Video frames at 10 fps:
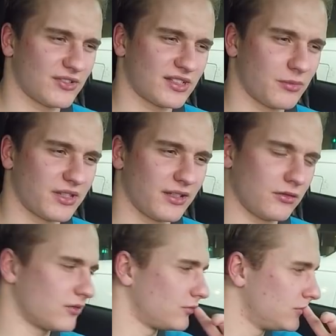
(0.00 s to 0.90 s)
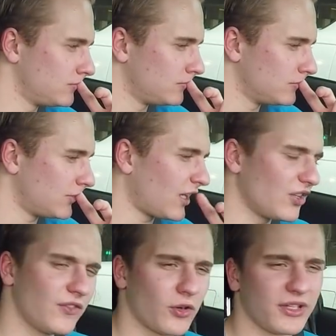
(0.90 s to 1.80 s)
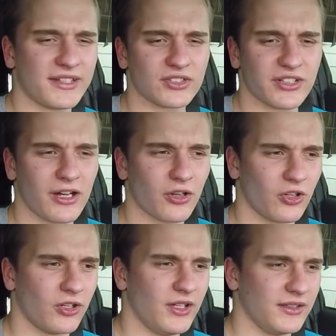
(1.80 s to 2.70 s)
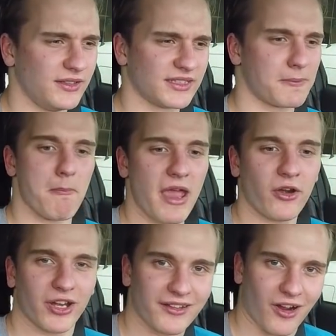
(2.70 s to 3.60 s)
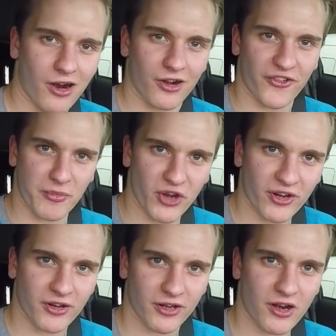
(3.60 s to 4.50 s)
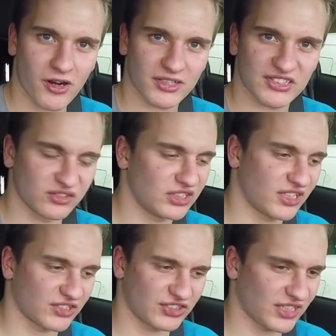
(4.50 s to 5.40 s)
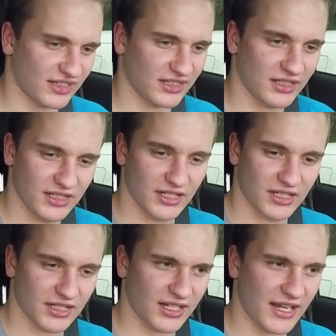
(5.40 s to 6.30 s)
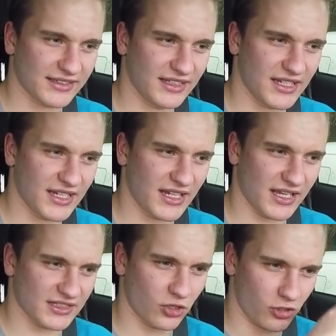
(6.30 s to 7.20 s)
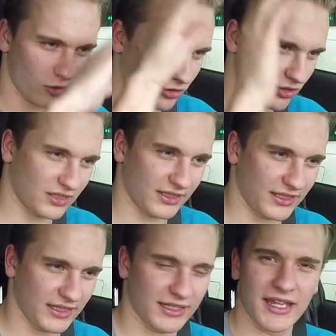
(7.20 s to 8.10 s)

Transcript: you something, or I don't know, he tells you how to dismarry the car from your car, so there's nothing connecting it, and it's all clean,